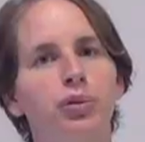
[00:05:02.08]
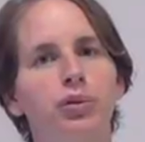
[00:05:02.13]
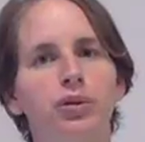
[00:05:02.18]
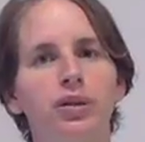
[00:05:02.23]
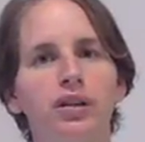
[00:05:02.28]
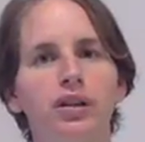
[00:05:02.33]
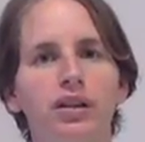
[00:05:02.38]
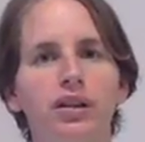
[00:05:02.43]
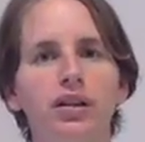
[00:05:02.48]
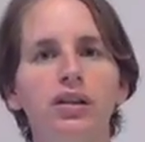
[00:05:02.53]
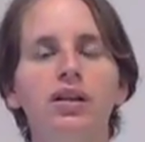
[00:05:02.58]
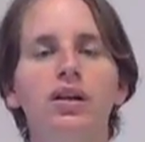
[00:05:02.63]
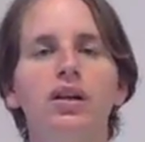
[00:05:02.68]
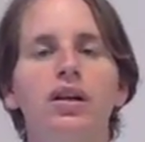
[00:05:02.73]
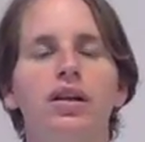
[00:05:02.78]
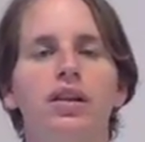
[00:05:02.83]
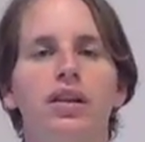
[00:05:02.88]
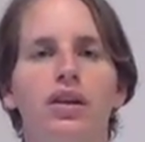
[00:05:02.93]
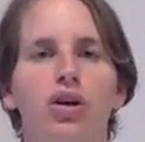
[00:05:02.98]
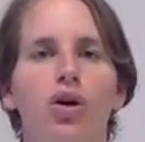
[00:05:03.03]
book,
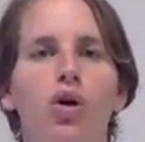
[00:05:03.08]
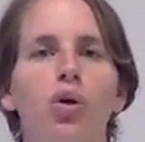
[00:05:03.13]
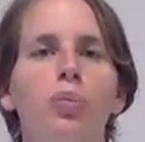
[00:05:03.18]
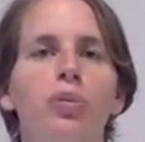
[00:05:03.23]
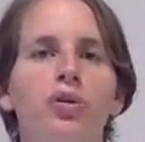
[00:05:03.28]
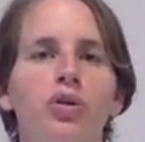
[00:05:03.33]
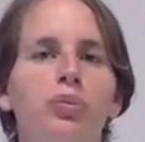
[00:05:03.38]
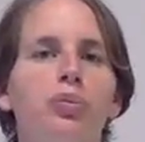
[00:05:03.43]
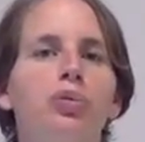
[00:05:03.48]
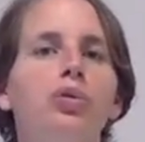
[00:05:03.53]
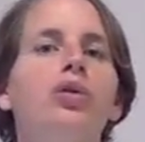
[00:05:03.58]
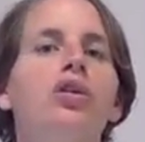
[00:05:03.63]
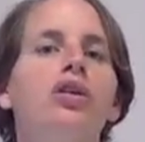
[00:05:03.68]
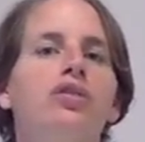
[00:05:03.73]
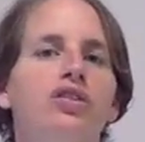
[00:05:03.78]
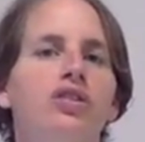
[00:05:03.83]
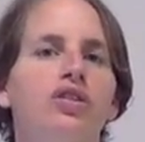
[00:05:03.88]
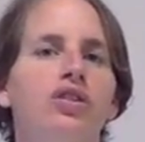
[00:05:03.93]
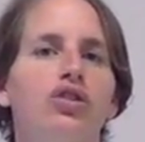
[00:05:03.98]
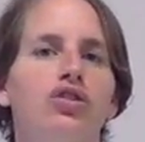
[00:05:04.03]
The Open Book
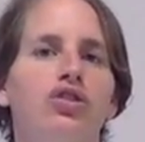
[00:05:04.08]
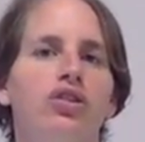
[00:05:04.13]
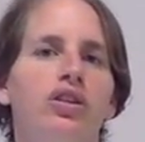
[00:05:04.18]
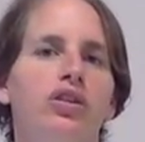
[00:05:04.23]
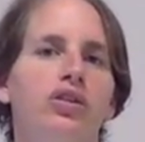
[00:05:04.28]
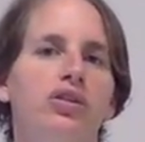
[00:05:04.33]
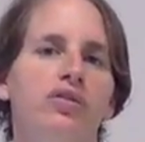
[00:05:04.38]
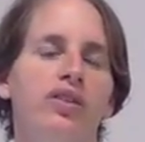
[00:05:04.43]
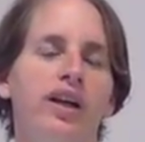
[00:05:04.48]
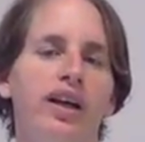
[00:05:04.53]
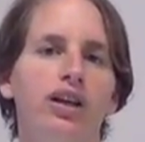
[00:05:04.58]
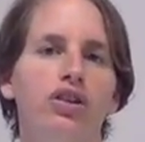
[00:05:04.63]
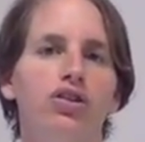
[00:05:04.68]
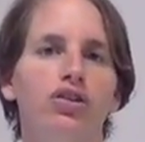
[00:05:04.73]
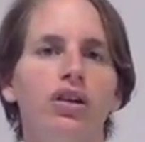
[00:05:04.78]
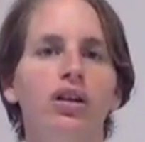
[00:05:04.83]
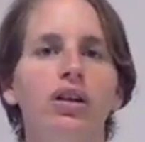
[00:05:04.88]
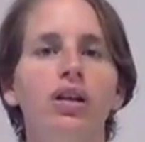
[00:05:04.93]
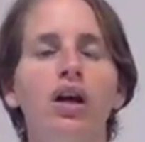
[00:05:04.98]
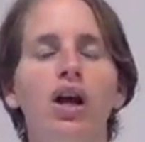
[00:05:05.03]
of Social
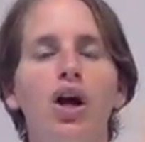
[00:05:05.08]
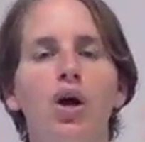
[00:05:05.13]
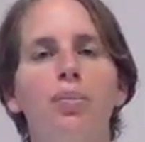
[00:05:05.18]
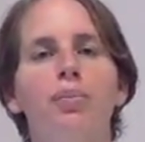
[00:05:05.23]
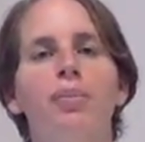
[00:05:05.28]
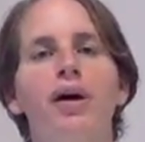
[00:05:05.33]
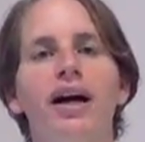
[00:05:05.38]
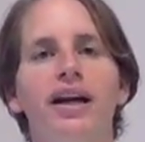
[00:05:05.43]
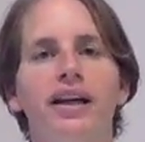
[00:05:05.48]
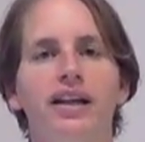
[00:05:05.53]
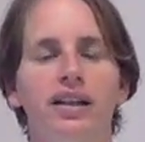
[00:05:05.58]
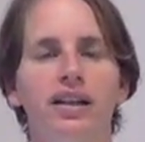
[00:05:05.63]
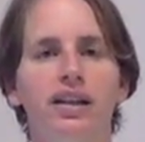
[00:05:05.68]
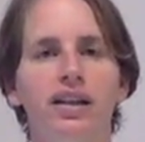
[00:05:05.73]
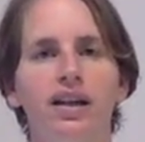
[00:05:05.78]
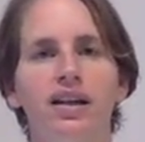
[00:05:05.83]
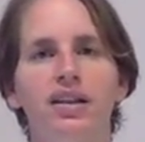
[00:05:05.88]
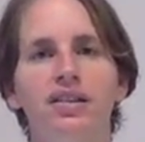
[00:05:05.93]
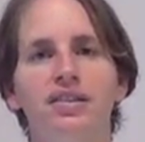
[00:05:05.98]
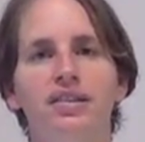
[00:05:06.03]
Innovation by
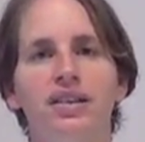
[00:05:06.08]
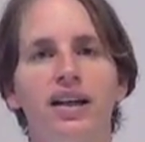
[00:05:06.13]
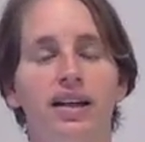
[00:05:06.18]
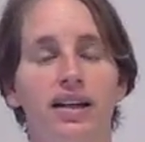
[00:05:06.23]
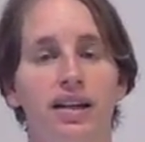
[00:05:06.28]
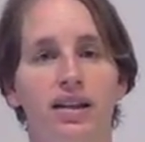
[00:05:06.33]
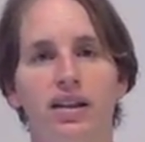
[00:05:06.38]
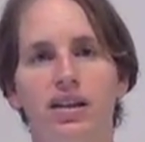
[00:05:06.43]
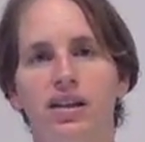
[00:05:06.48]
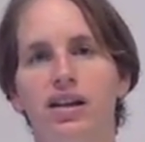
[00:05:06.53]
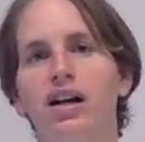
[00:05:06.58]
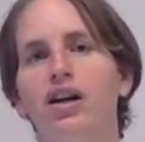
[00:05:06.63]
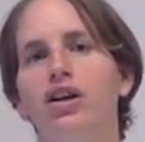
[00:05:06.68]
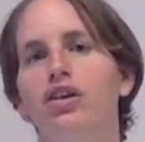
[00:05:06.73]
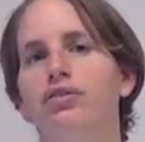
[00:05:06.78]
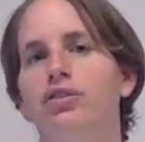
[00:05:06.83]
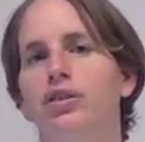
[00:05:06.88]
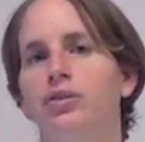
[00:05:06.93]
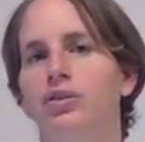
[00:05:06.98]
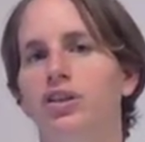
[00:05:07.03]
Nesta and the
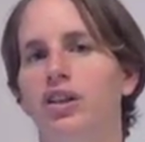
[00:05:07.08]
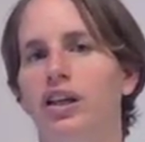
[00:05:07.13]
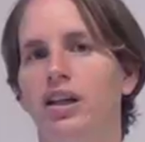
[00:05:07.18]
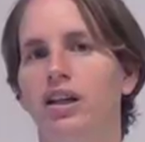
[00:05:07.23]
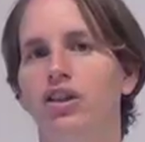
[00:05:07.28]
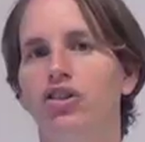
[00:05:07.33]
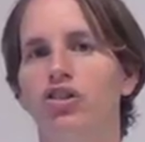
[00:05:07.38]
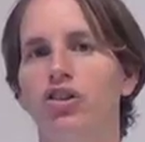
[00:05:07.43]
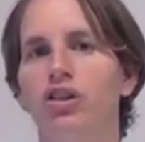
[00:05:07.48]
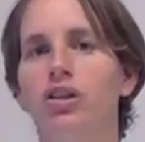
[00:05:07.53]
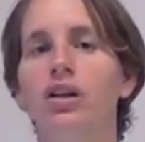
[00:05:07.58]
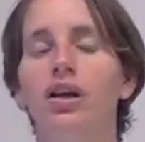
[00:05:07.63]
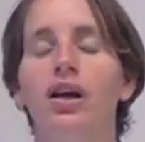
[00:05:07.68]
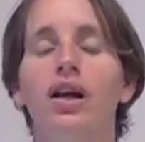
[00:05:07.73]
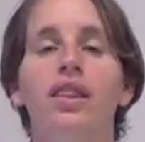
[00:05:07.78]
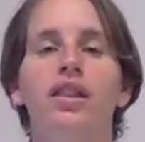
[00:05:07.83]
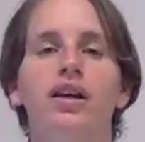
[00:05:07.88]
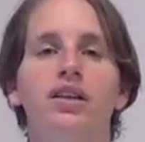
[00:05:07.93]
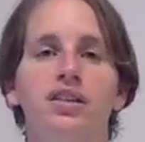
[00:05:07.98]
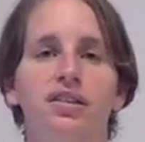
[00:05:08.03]
Young Foundation,
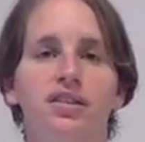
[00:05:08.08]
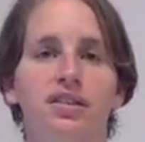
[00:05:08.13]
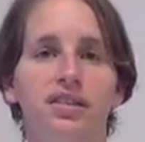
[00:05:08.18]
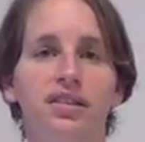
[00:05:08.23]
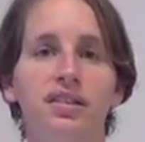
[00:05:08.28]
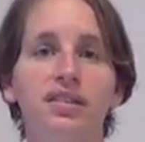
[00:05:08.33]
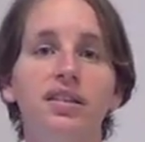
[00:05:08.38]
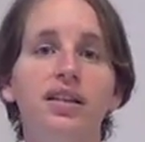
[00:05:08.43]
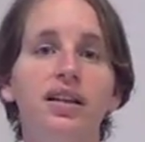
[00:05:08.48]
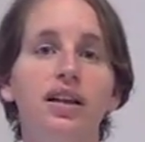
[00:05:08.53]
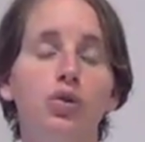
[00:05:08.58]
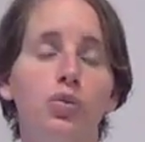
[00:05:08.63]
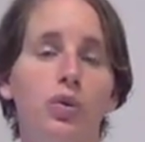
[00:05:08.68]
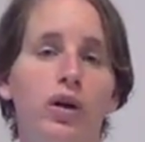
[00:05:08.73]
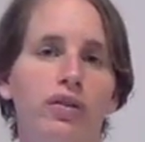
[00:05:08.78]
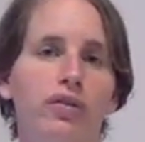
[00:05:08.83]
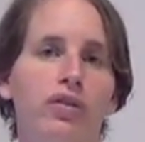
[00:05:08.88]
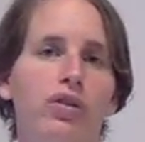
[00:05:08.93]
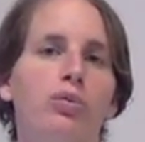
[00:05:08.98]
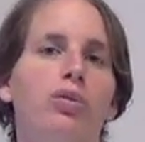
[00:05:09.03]
that is still
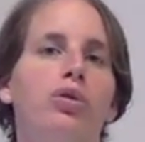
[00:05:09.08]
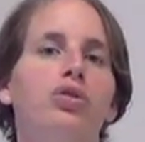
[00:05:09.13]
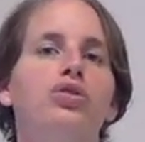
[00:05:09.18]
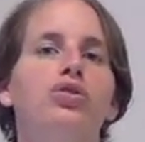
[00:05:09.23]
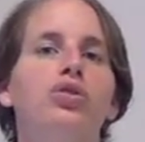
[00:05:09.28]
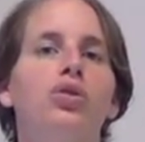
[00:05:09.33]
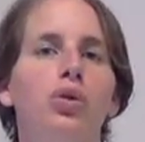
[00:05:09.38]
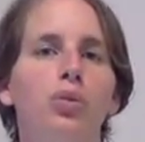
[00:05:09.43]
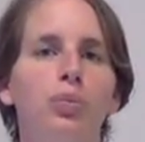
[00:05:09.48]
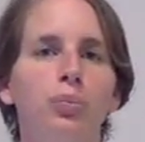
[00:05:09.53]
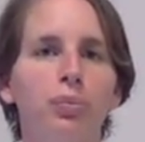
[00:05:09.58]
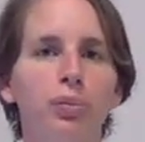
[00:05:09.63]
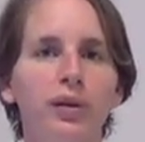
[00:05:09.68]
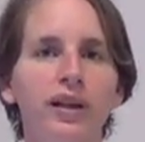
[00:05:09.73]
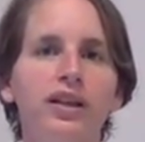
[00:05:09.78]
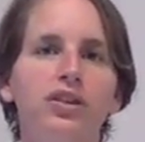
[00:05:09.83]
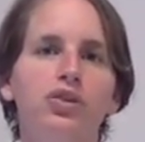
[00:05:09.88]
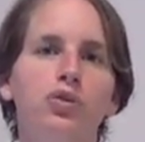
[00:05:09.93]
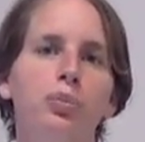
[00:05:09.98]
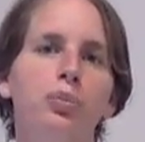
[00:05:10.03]
one of the most
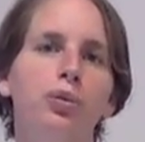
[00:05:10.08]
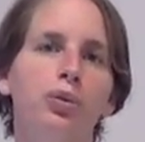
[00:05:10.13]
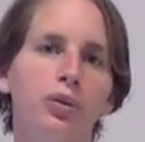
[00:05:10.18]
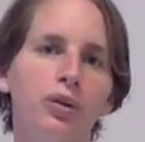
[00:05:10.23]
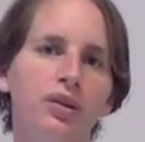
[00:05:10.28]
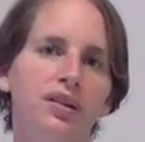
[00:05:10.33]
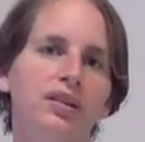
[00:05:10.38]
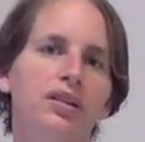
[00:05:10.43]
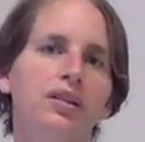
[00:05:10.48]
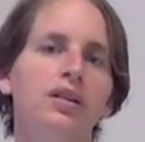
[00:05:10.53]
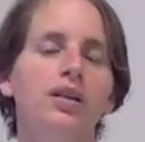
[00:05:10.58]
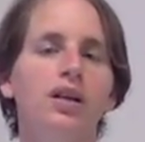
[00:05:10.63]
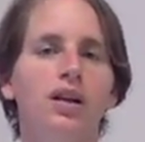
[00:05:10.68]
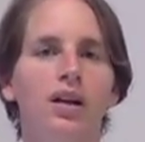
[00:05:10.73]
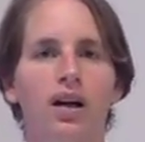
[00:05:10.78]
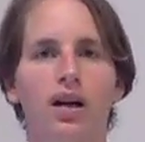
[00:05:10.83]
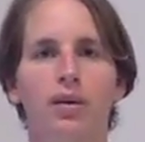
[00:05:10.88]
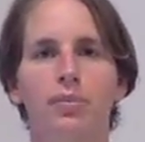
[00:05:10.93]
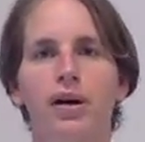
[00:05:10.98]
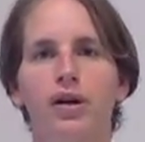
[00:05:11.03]
complete books
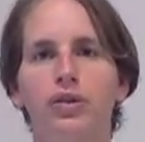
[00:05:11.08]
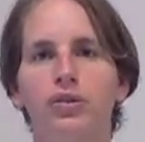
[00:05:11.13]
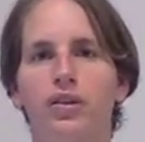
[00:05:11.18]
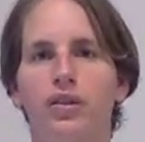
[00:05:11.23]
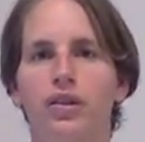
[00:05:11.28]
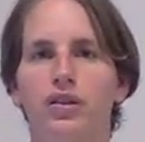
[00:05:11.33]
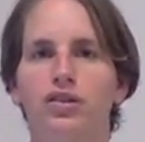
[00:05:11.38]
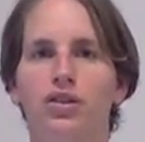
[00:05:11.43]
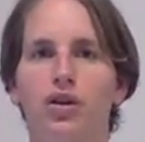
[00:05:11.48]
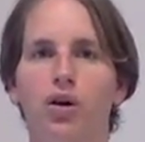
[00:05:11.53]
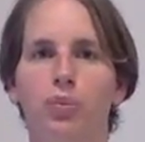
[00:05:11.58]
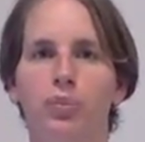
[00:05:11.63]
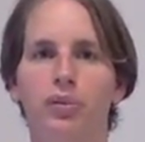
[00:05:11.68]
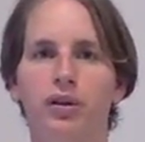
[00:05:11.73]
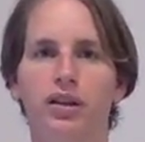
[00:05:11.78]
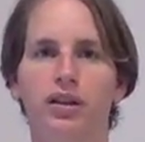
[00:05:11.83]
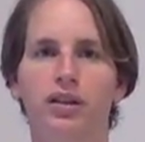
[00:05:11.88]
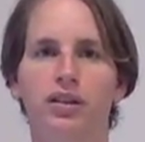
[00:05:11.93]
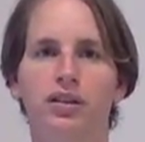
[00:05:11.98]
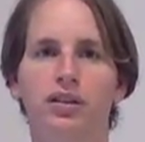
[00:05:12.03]
about the
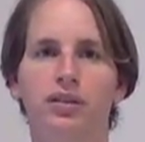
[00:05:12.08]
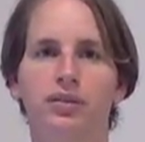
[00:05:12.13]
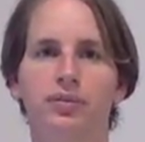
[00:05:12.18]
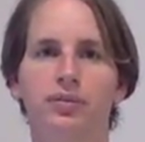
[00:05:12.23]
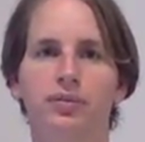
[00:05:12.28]
topic.